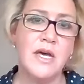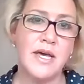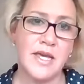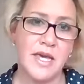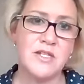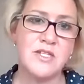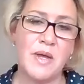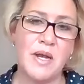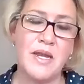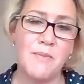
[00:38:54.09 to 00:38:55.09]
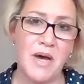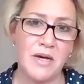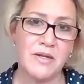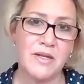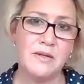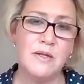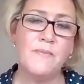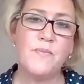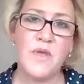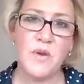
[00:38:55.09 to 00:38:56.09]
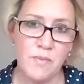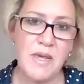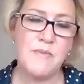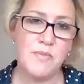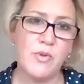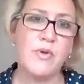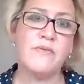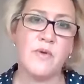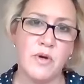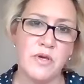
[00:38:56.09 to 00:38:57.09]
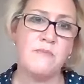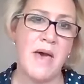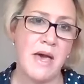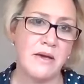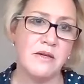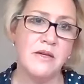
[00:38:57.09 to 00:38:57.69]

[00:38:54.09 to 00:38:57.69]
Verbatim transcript: accountability partner, there are people who've got your back.